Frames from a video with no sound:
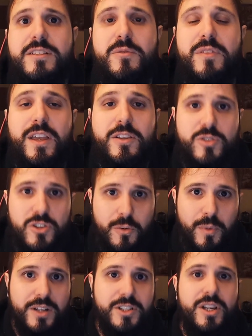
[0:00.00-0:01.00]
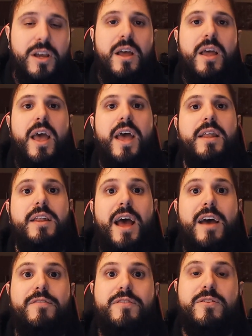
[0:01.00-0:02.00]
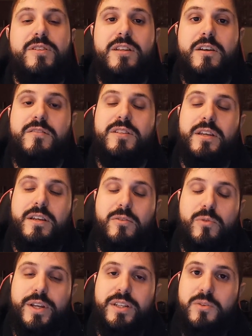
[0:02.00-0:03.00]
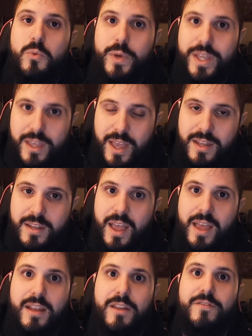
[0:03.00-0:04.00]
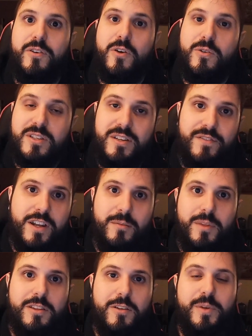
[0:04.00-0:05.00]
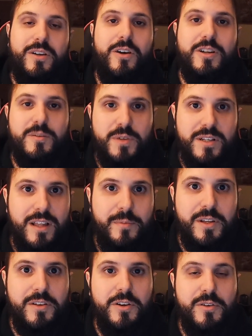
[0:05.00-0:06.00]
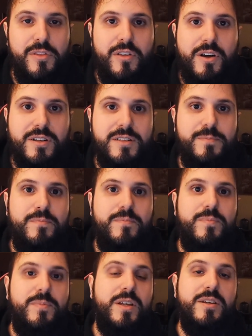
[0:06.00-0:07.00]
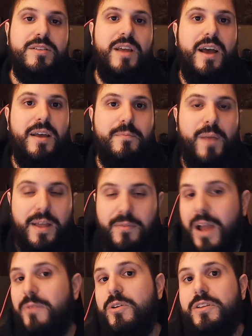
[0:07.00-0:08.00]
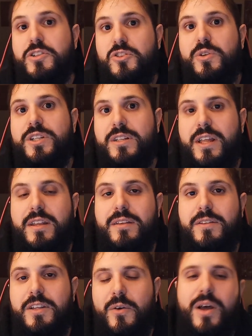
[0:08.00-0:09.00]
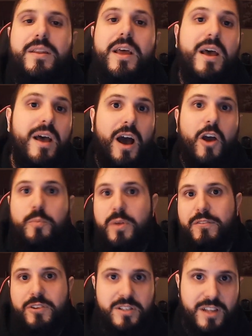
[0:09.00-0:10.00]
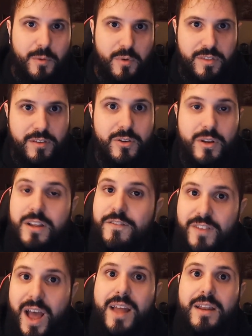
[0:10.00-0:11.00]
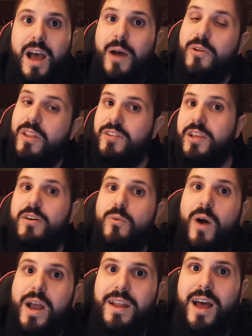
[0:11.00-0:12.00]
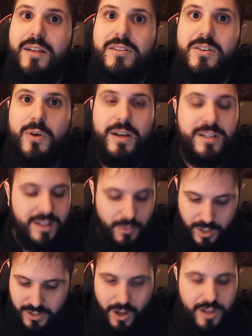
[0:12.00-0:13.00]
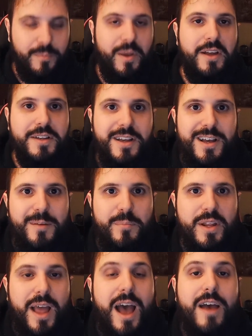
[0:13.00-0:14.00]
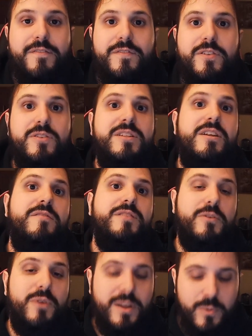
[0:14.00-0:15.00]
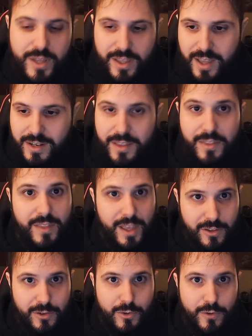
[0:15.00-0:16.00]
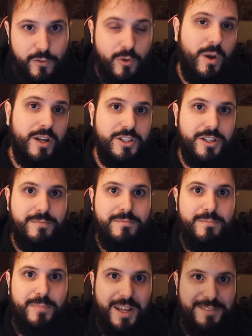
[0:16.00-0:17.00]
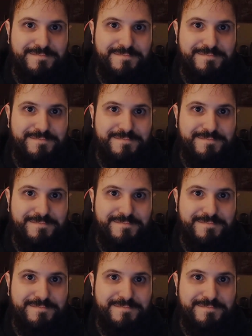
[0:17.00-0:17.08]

So thank you so much, and have yourselves a great weekend. And if you go see Venom: Let There Be Carnage, please let me know your thoughts, because I really enjoyed it. And you know what? I hope you have a good time with it too. And if not, I would love to hear why not too, because I want to talk about it. But have yourselves a great weekend, and thank you for watching. Bye.